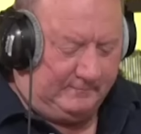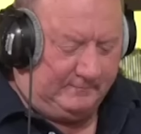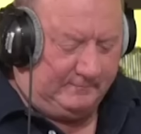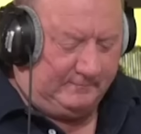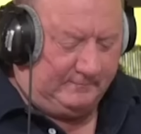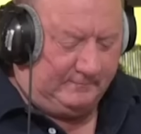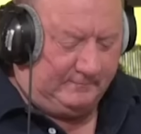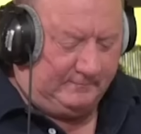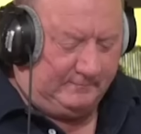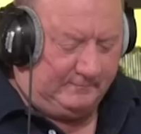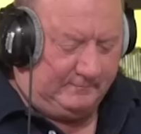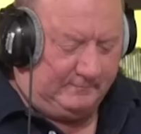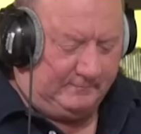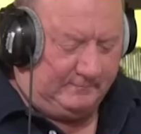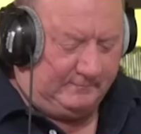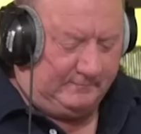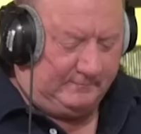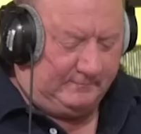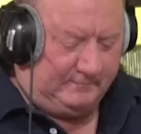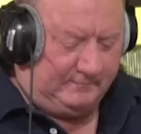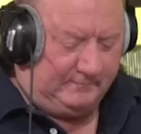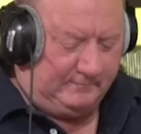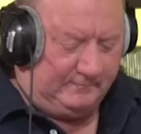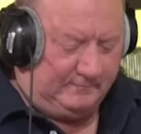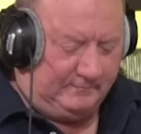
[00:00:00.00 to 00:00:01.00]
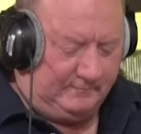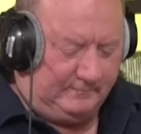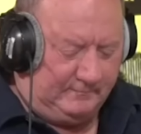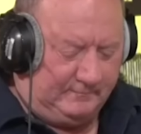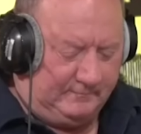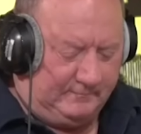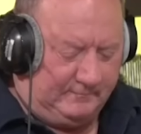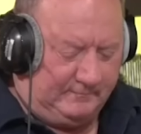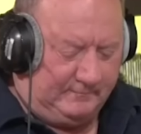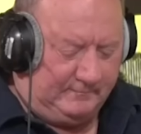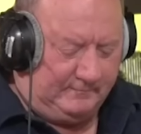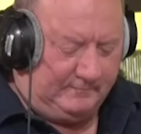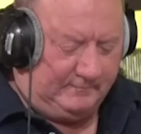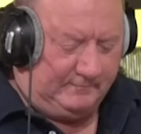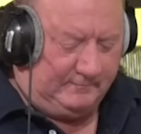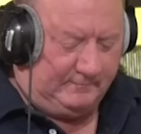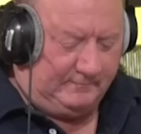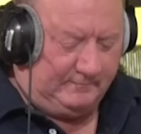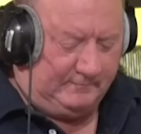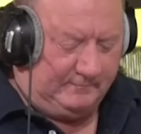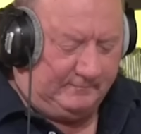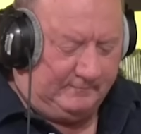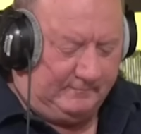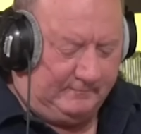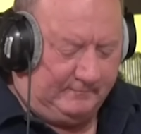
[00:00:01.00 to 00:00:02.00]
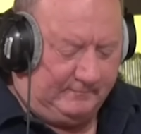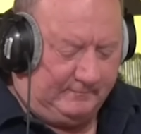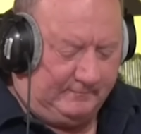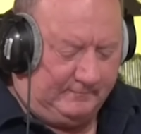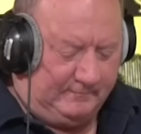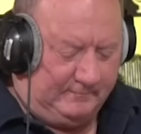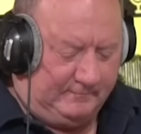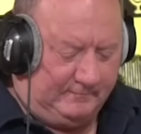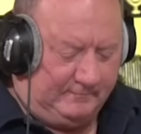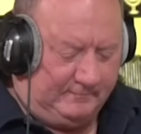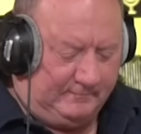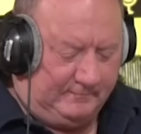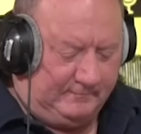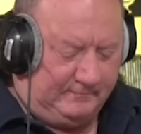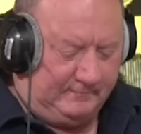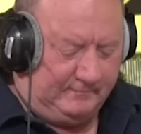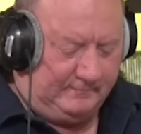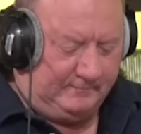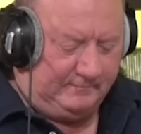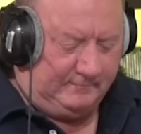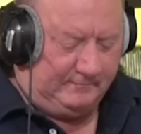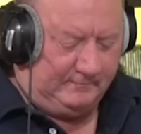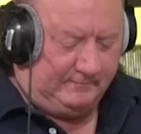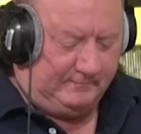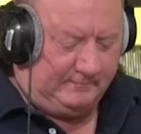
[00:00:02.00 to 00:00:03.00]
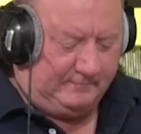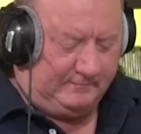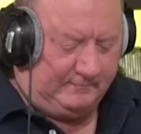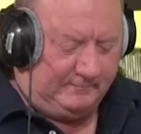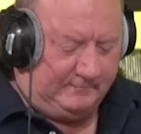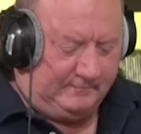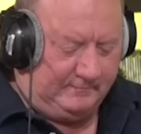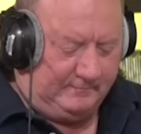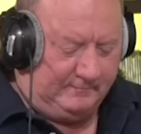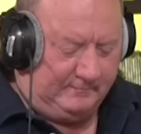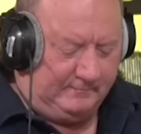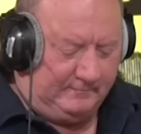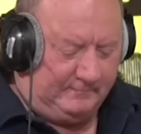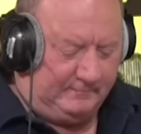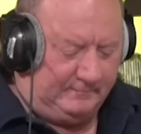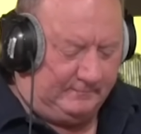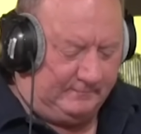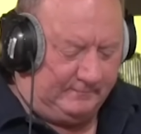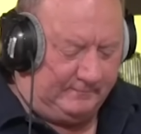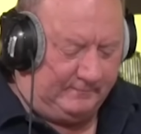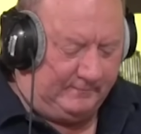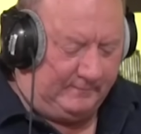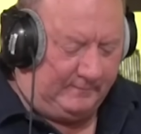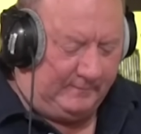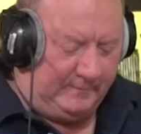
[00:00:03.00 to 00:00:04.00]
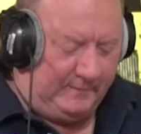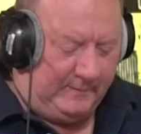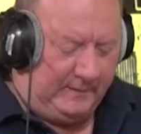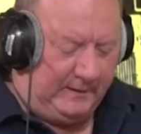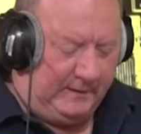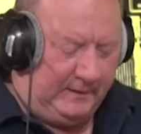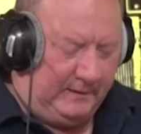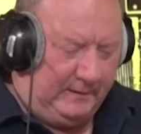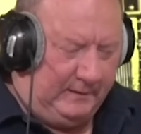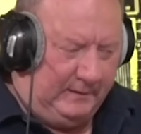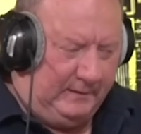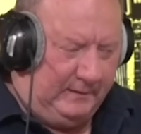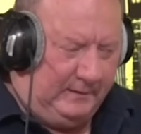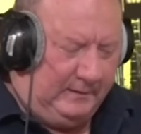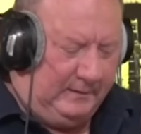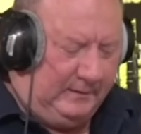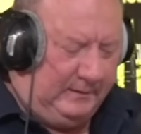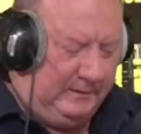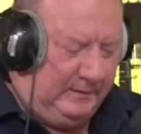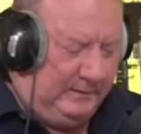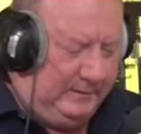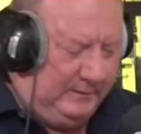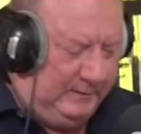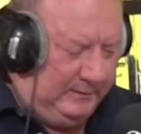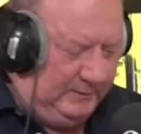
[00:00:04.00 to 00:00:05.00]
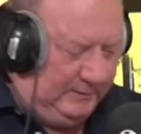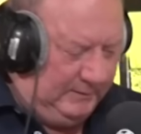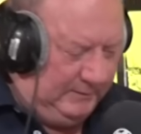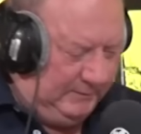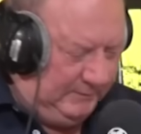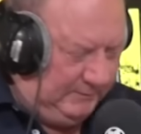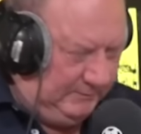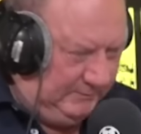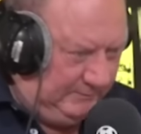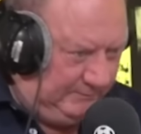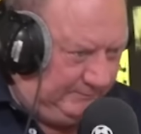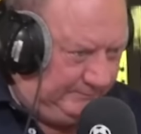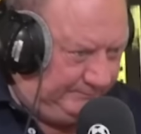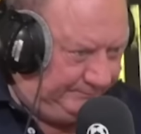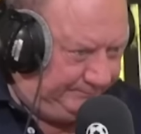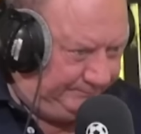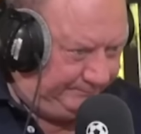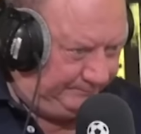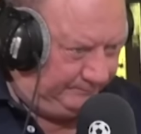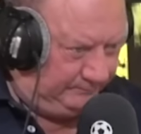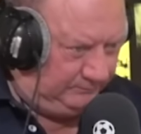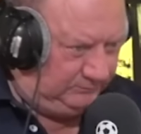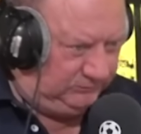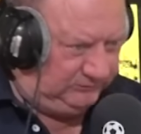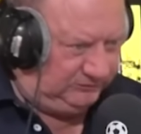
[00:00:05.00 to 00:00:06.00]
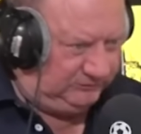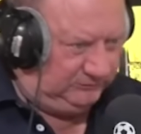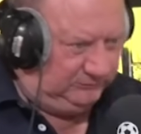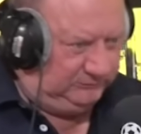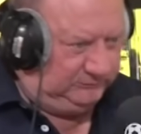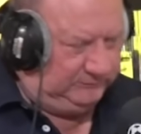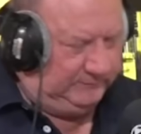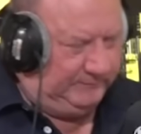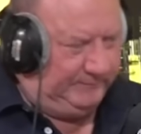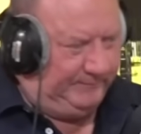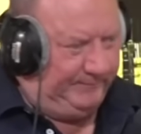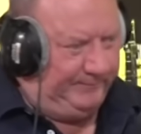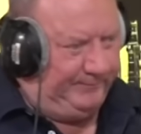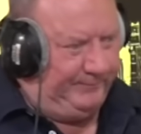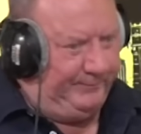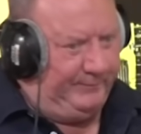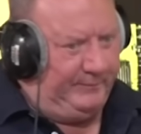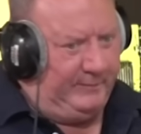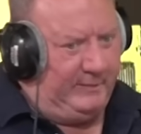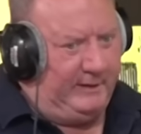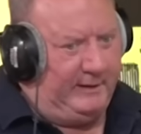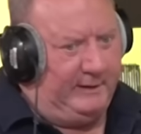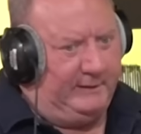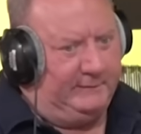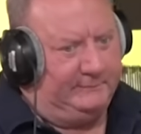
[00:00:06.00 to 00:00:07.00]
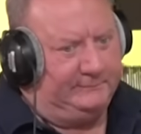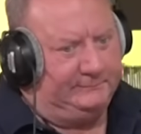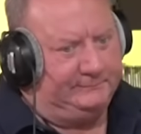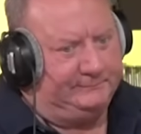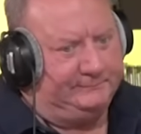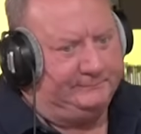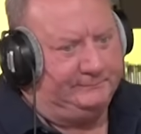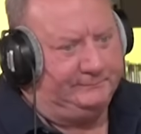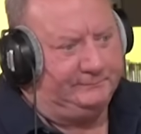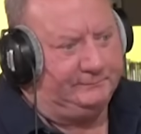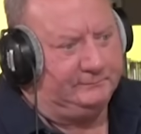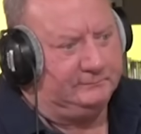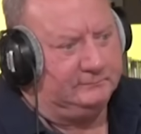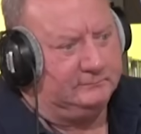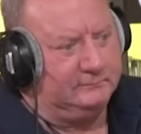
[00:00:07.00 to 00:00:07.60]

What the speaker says: This person isn't speaking.